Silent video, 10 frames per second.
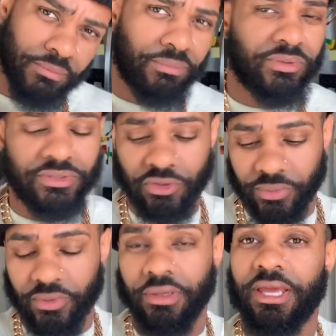put you up
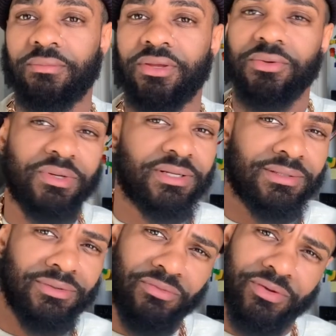on game and you can,
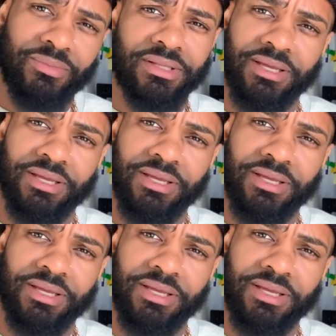you feel me?